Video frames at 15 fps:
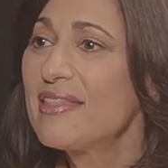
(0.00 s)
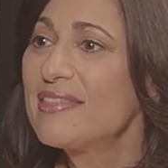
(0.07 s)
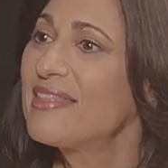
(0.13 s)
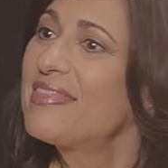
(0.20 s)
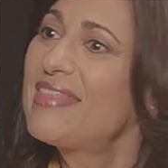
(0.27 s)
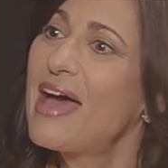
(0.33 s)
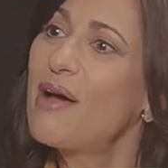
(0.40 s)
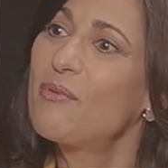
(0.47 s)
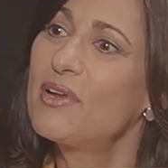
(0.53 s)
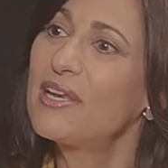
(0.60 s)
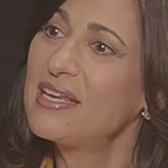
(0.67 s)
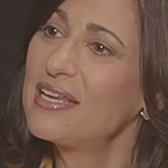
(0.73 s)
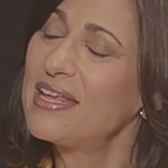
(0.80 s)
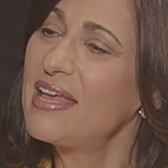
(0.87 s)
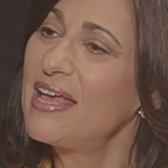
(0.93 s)
that
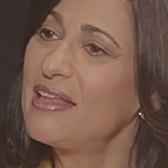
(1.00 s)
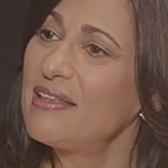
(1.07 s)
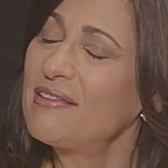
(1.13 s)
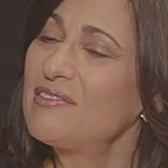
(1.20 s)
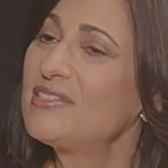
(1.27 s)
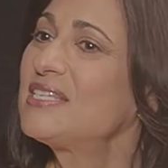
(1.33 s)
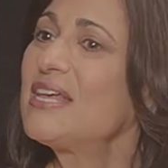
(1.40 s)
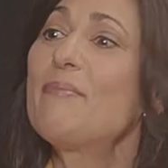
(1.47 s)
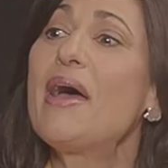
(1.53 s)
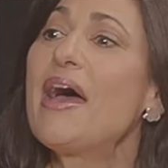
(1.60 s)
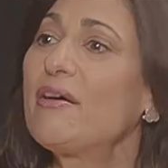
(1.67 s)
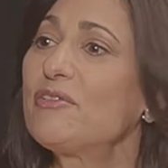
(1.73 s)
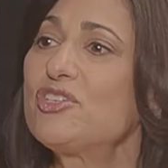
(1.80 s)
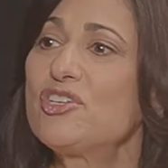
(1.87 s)
would somehow